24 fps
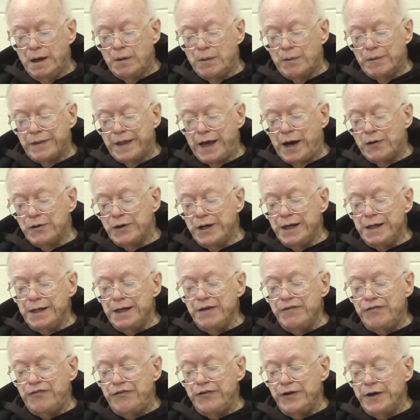Without any
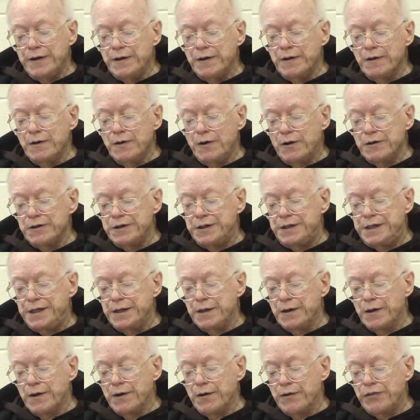fear or
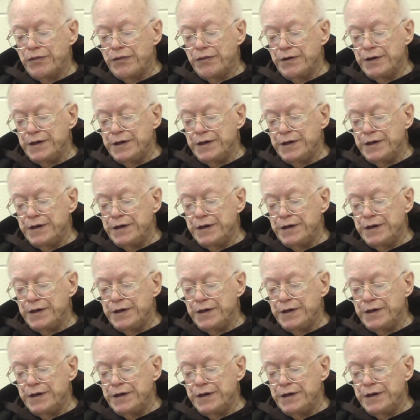death,